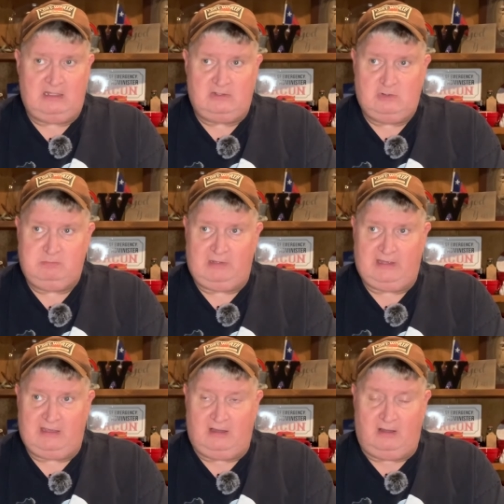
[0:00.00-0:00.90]
you
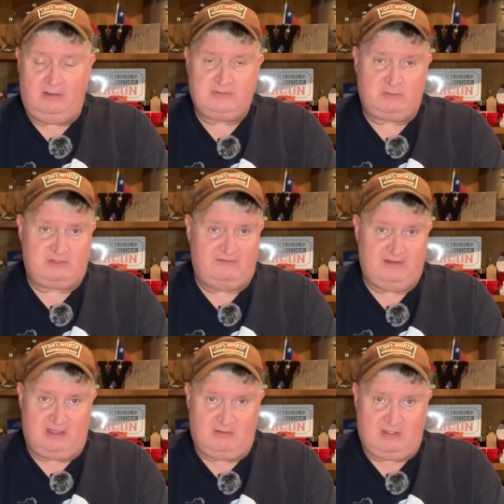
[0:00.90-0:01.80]
play all sorts of
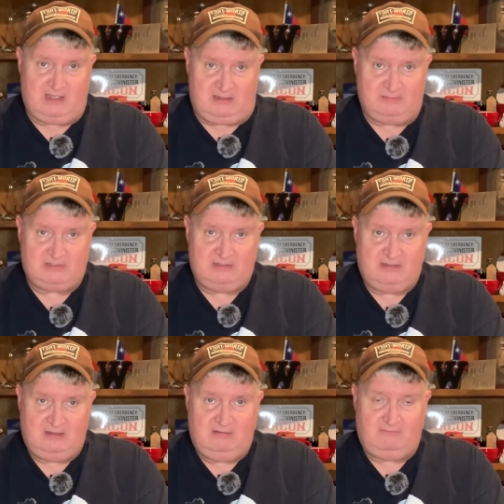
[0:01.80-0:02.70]
video games
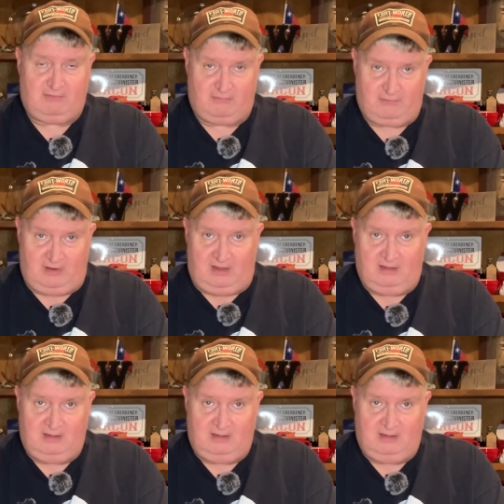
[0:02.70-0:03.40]
for free.